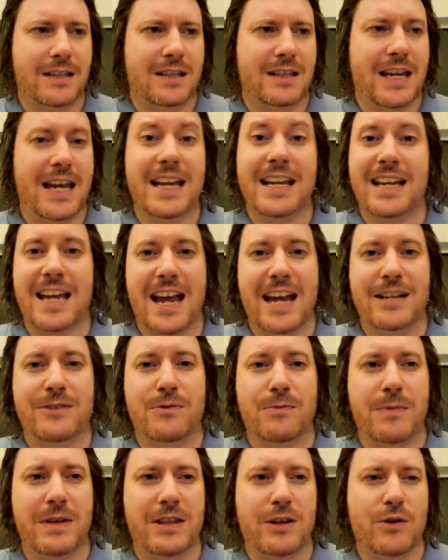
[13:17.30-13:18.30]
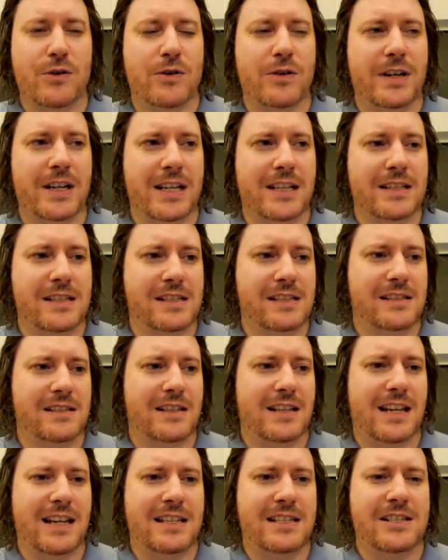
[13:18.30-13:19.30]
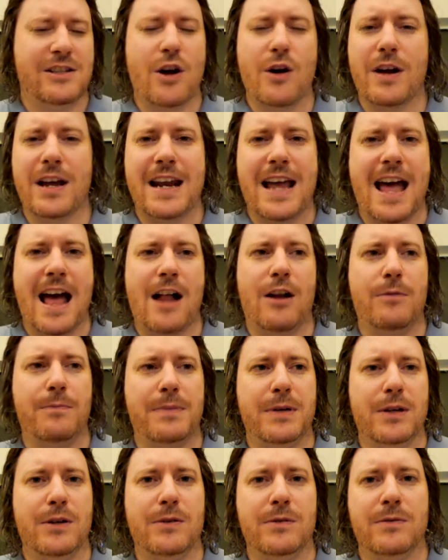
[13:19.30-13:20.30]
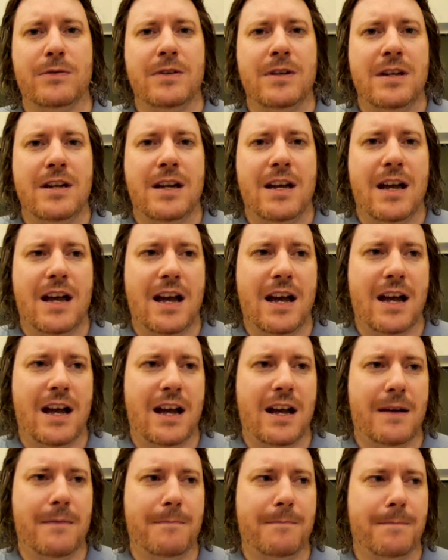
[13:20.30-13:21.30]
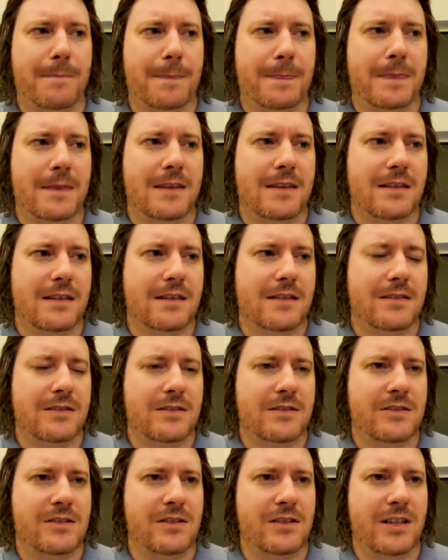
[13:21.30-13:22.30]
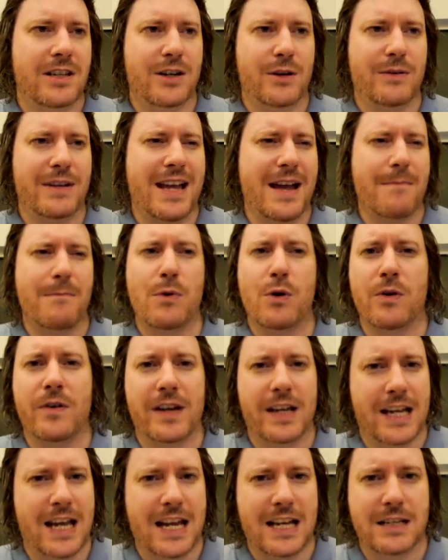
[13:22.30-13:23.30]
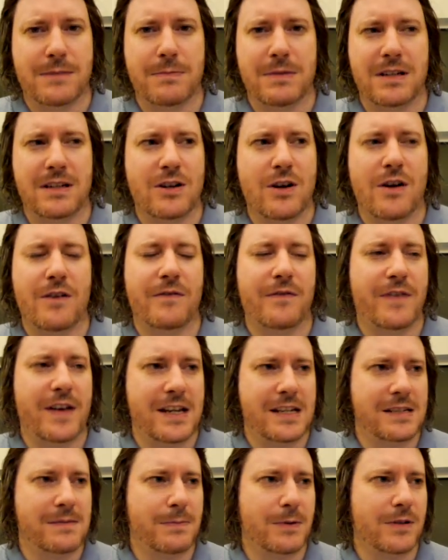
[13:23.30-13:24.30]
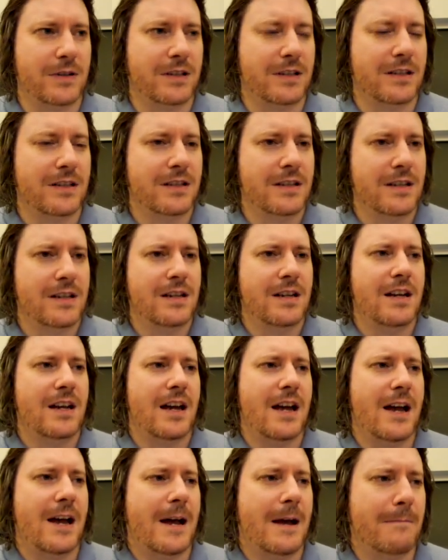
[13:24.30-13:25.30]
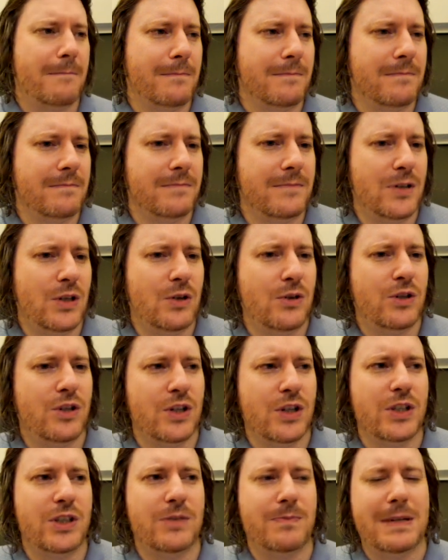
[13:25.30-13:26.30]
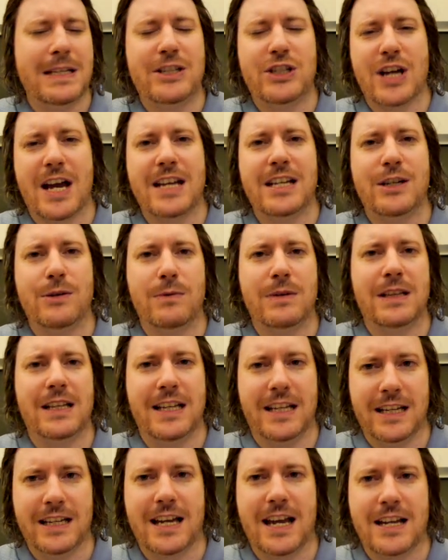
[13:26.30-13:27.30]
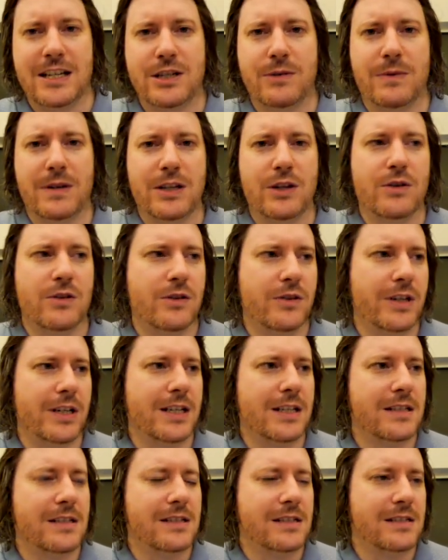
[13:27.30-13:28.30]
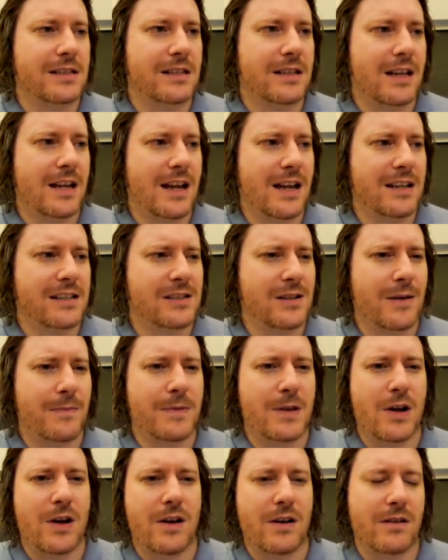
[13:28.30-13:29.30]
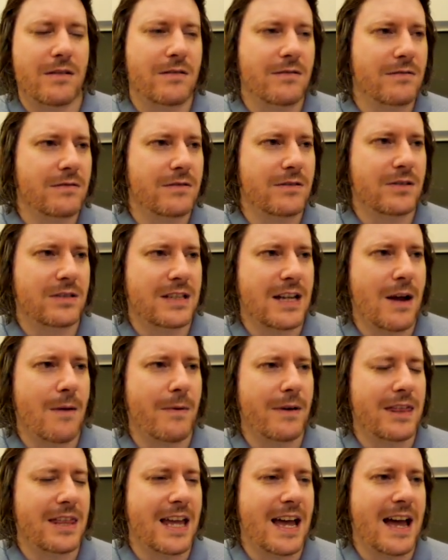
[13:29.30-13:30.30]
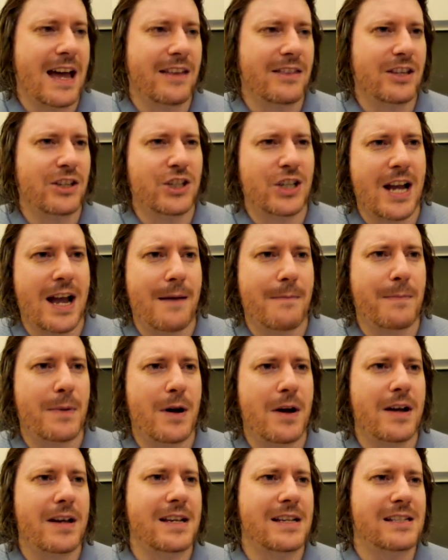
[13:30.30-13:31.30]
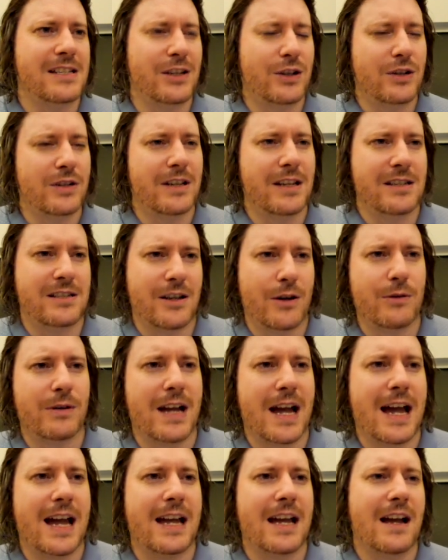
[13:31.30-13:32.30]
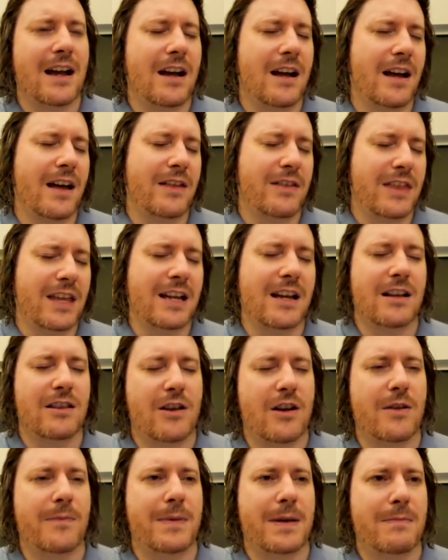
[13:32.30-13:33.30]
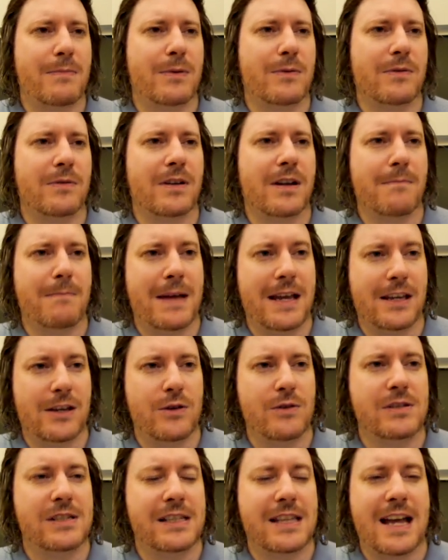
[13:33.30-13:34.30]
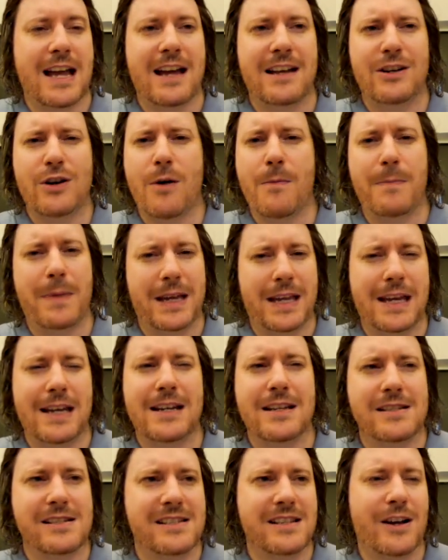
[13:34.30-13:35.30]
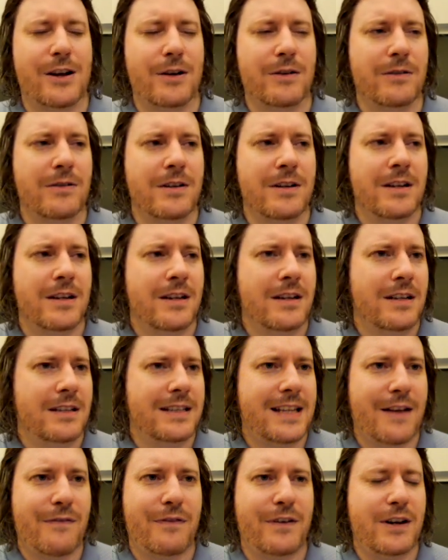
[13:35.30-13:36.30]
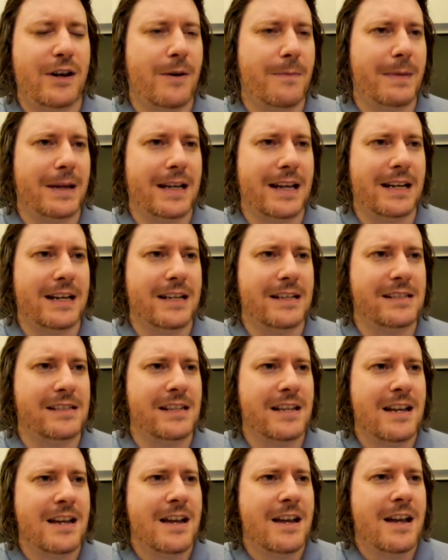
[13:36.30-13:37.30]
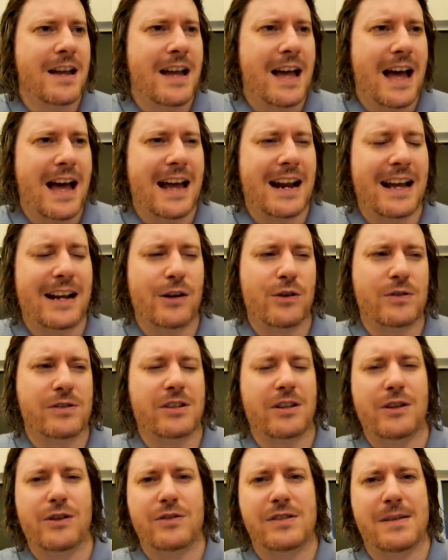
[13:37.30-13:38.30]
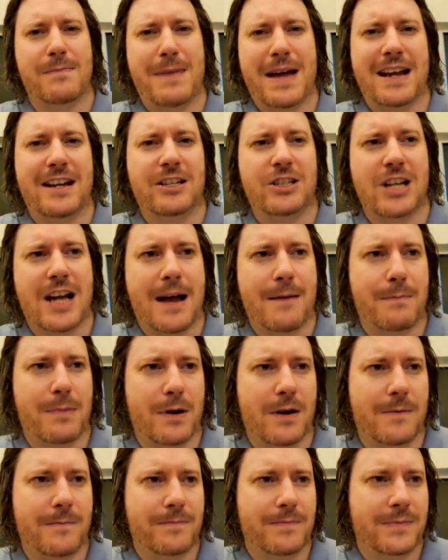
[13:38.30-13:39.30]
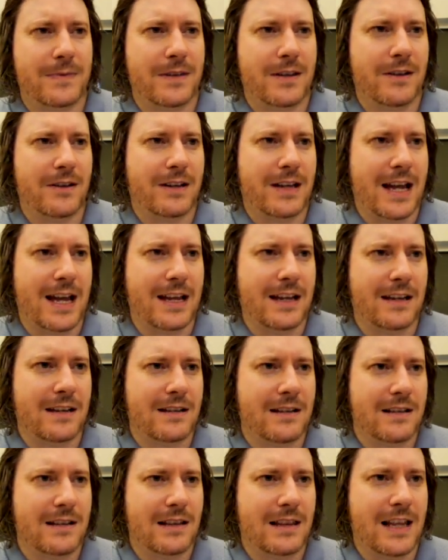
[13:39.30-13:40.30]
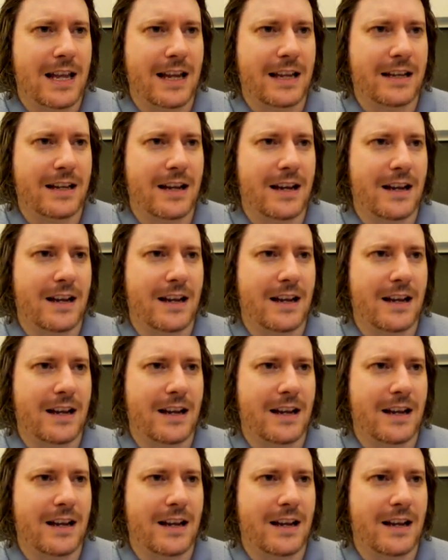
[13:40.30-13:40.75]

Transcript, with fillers: engagement with your audience. It's not going to help you to, you know, get more engagement. Not on Facebook. You should be genuinely engaging with your audience. So I'm not down with that. The chatbot is okay. I think a lot of people can make use of that. Not beginners though. Definitely not beginners. And I'd also use a better chatbot. Okay. Like